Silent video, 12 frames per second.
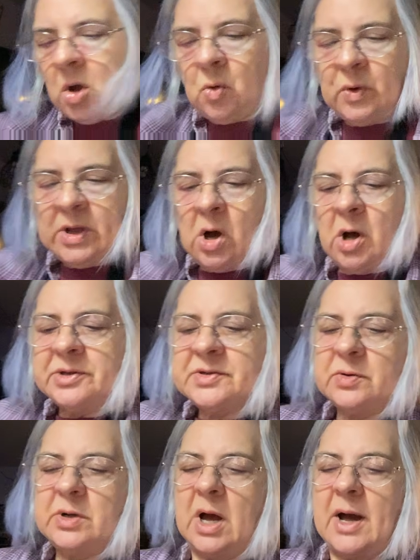We
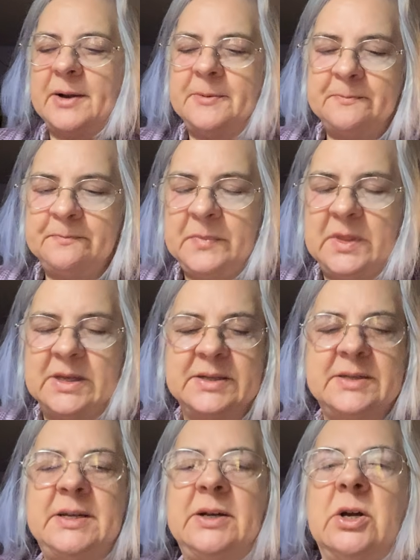also got this
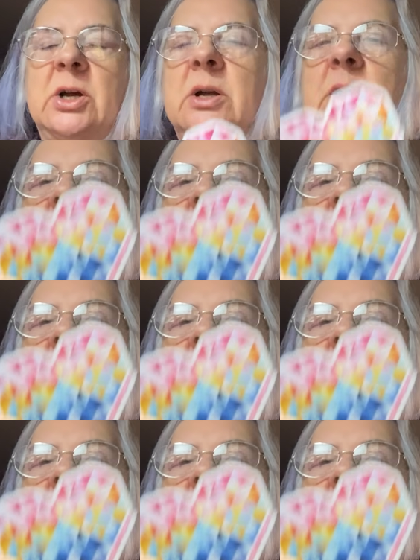sticker,